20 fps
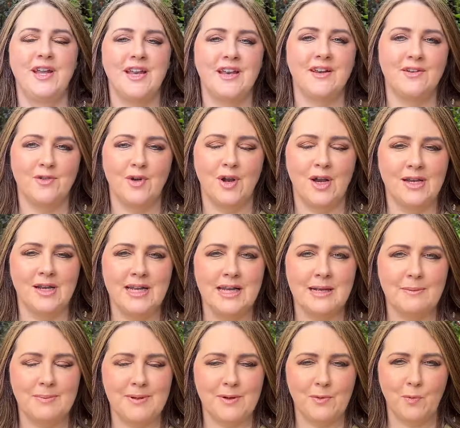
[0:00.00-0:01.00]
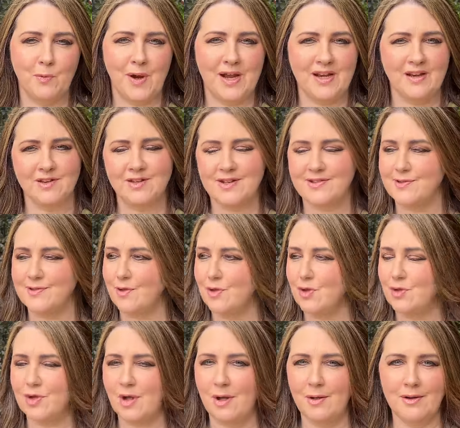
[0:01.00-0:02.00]
and got a little bit wet. And I just thought,
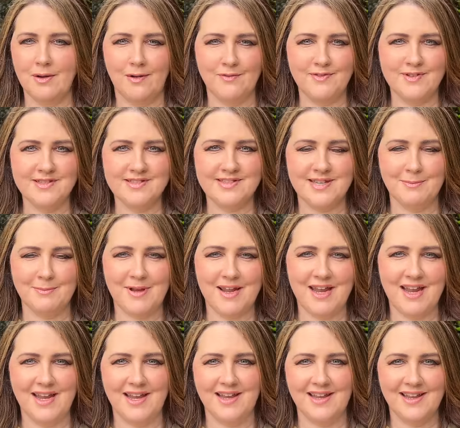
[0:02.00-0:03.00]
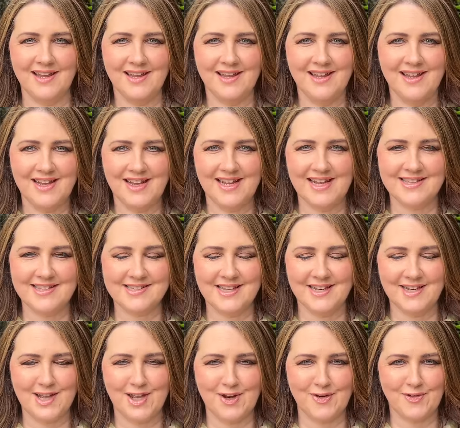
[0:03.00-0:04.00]
look, I've just done my hair. It's going
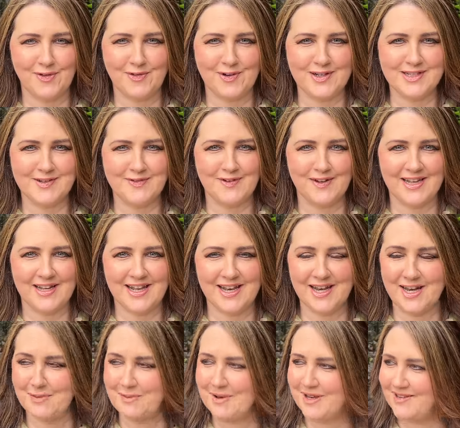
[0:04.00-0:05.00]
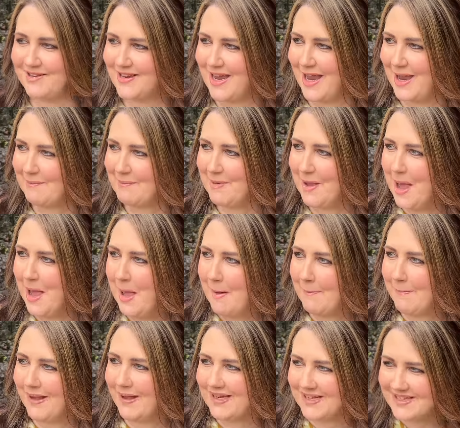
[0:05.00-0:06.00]
to go to frizz if I get it a bit damp.
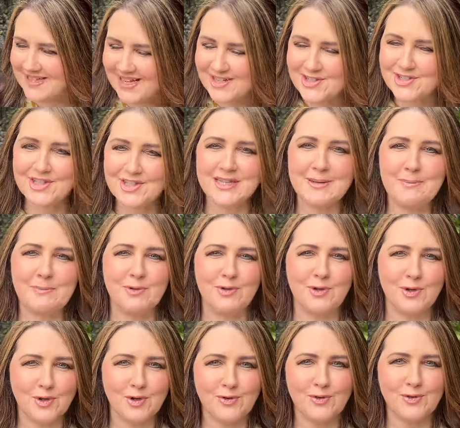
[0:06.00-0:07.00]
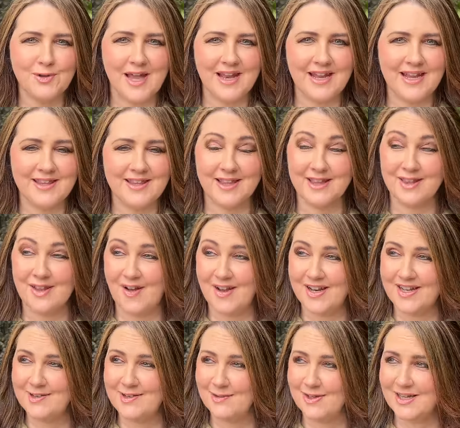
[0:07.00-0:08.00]
But it's actually beautiful out here. The
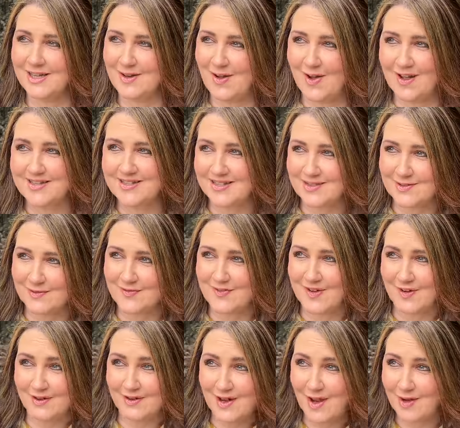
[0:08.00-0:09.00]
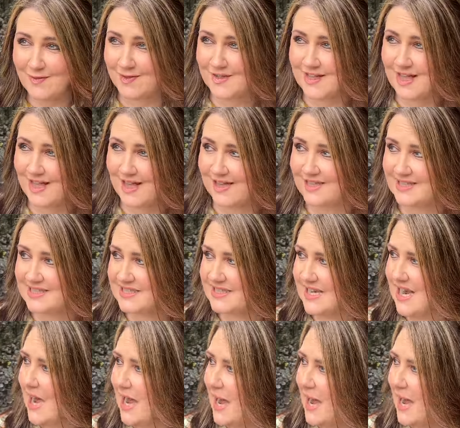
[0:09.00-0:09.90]
lighting's really nice. It's very overcast.